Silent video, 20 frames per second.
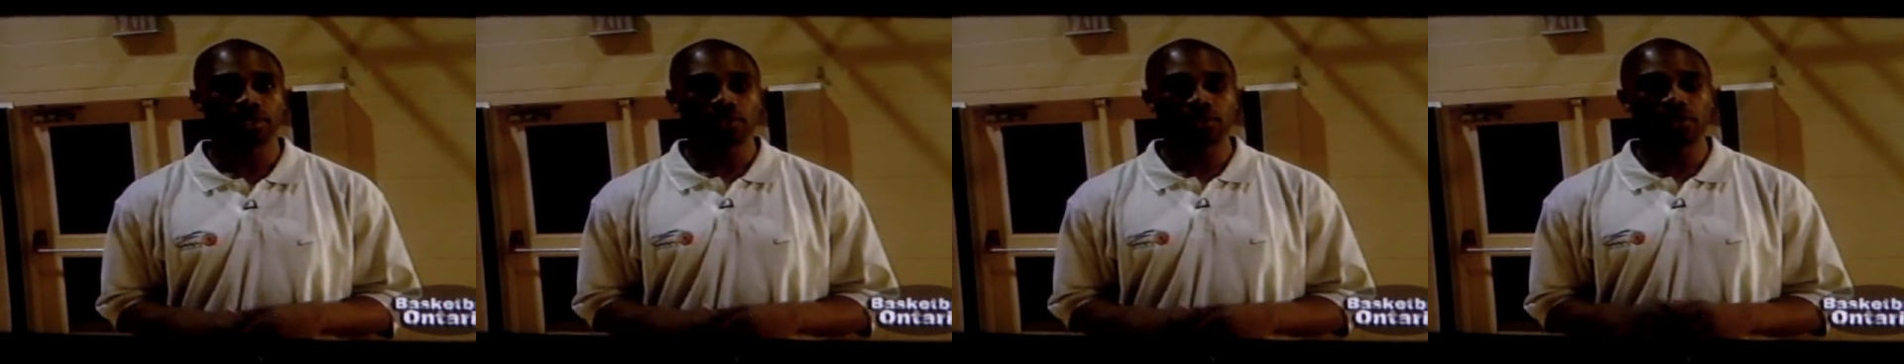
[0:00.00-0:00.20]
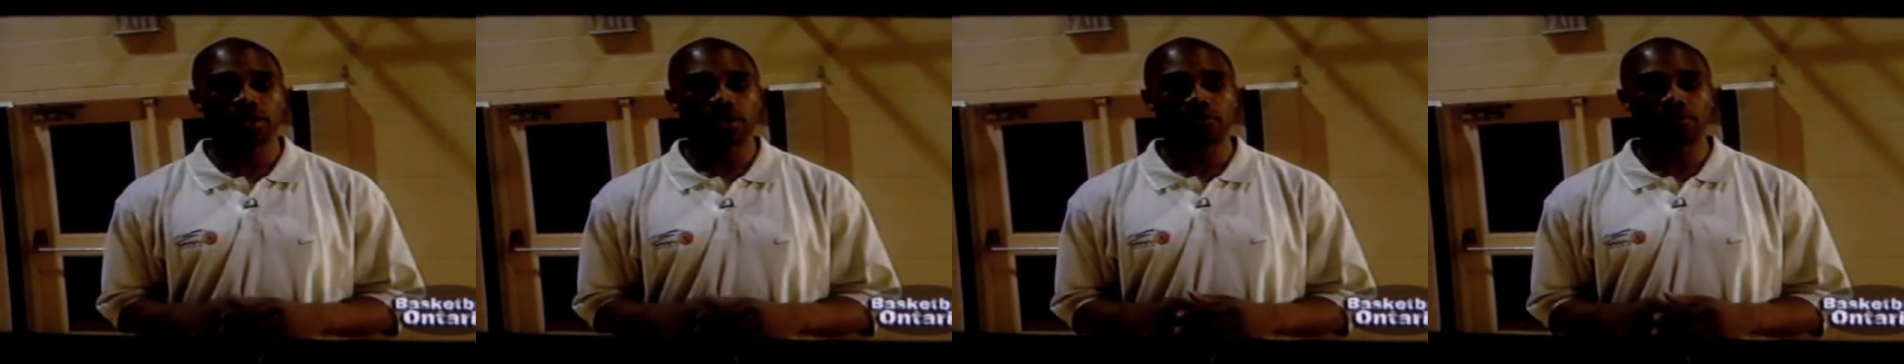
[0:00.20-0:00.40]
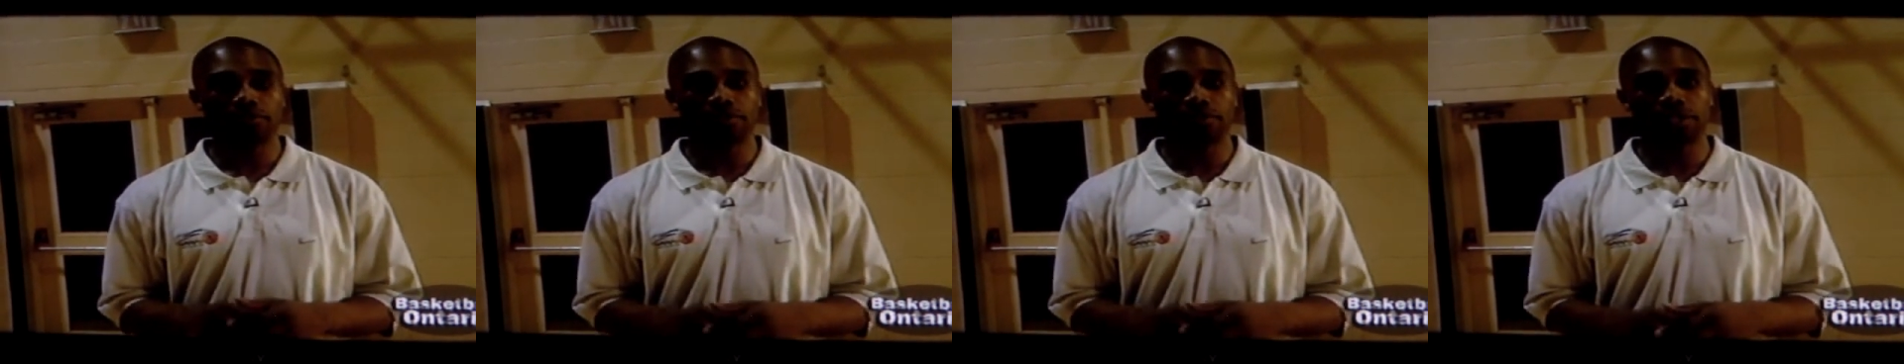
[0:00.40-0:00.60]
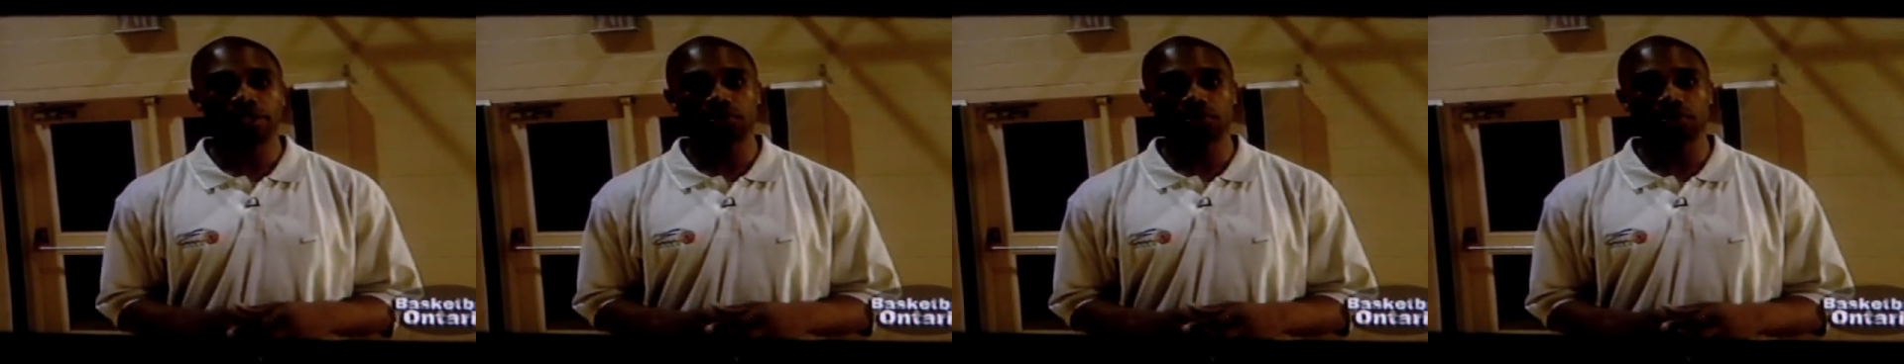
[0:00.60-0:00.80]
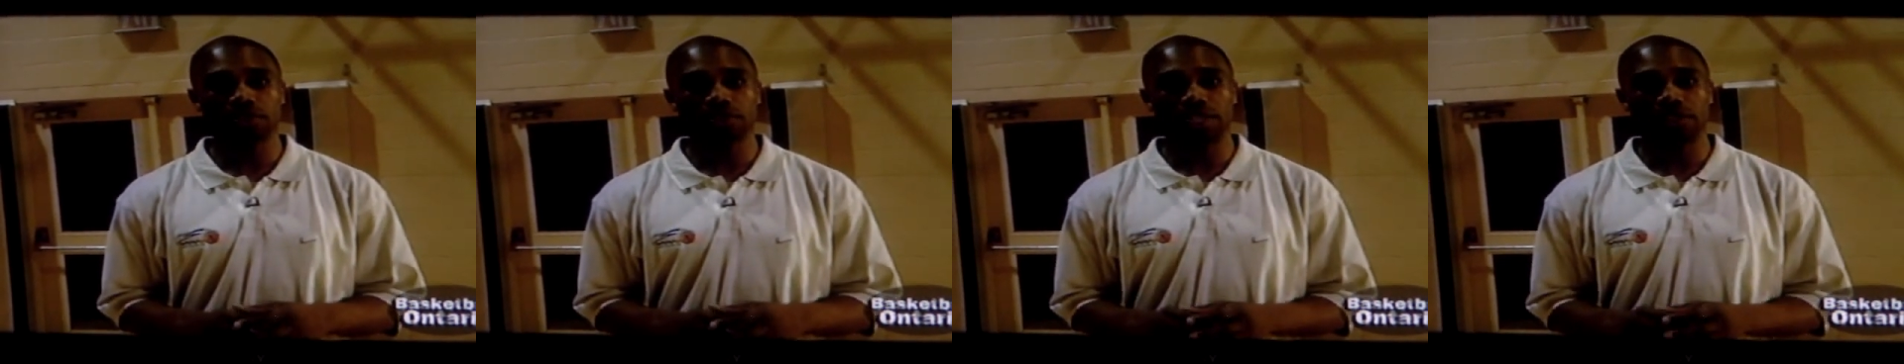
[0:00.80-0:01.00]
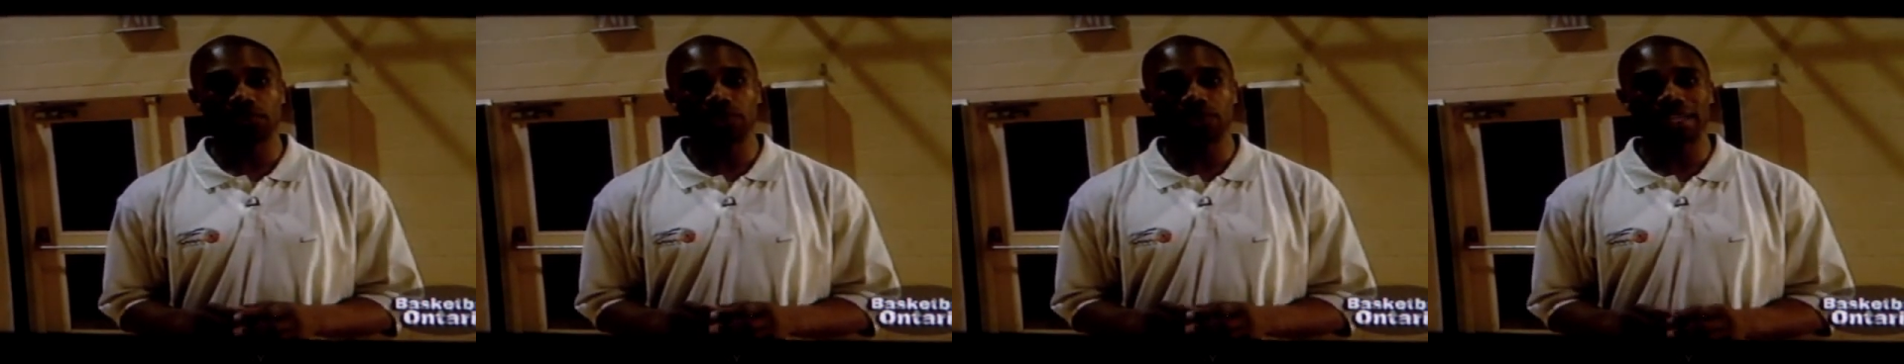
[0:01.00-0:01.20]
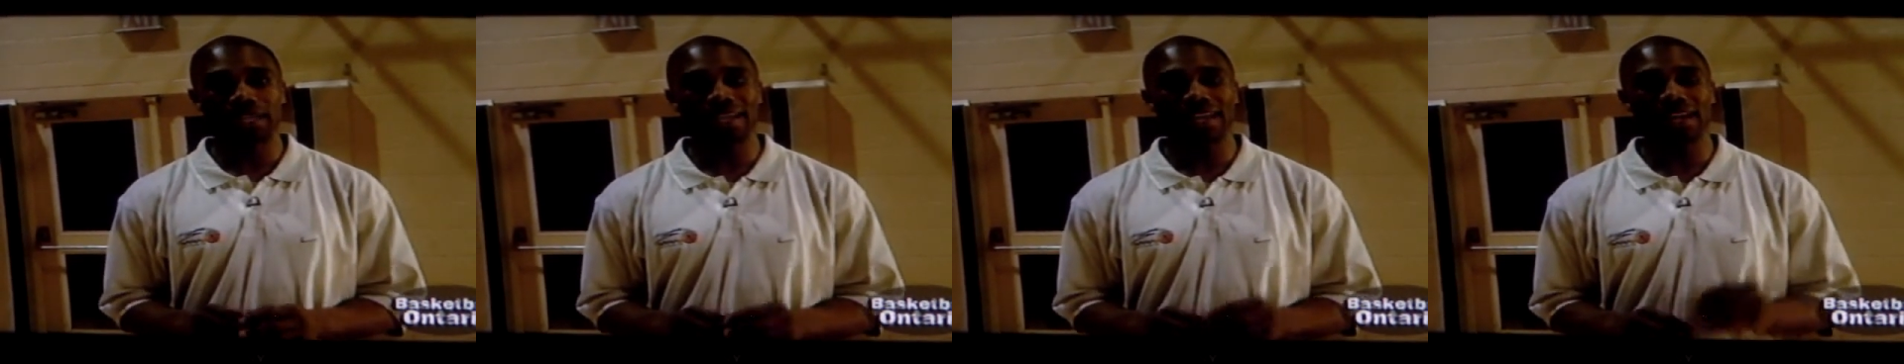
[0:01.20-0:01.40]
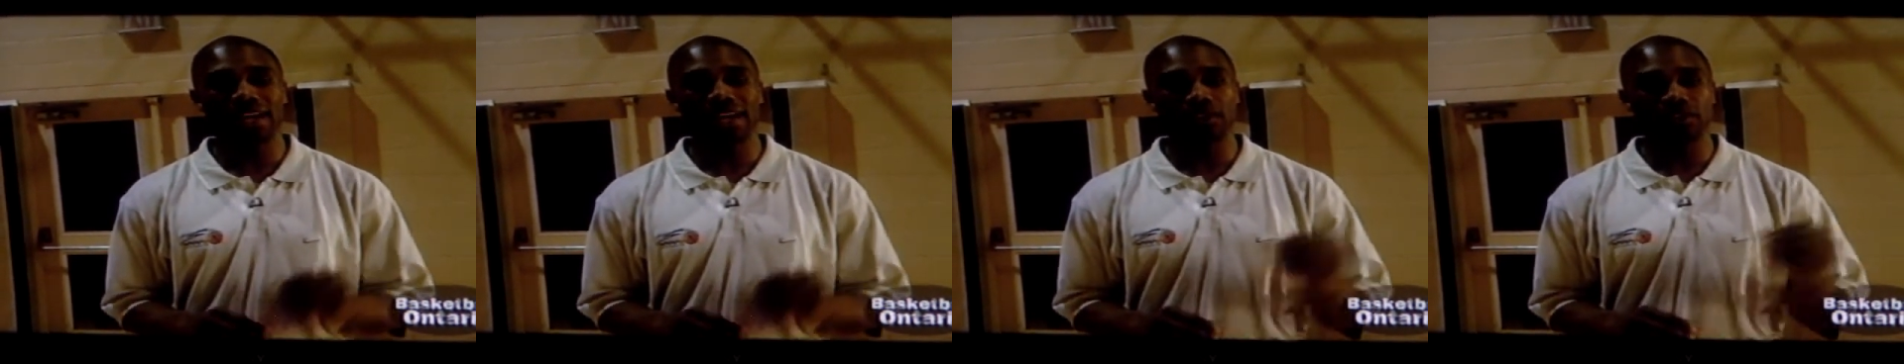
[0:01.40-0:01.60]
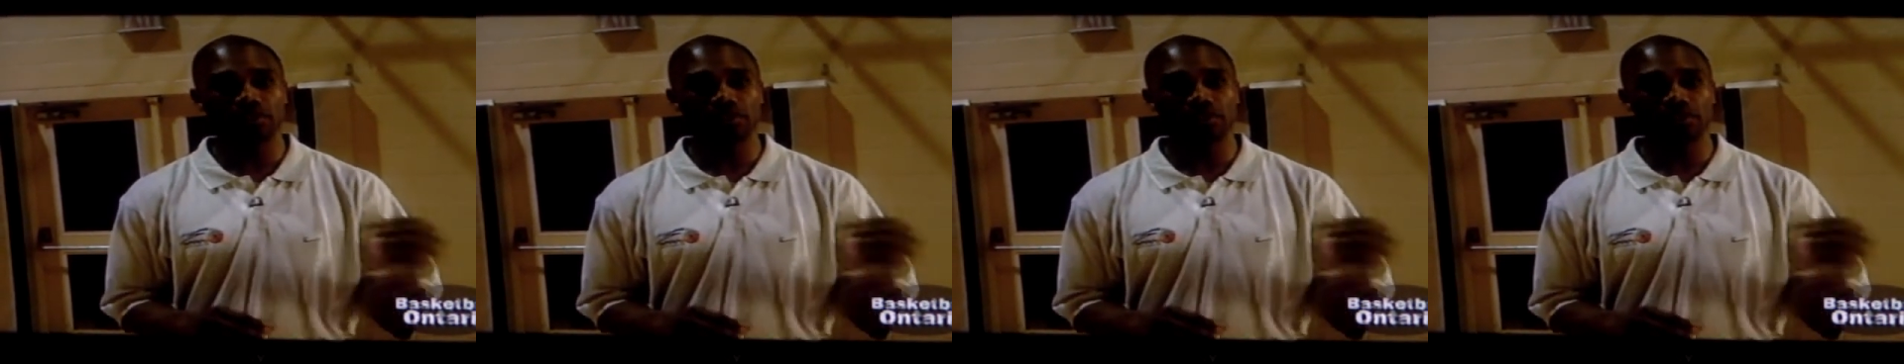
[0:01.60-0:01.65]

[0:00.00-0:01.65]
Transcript: You have to make sure that you get ahead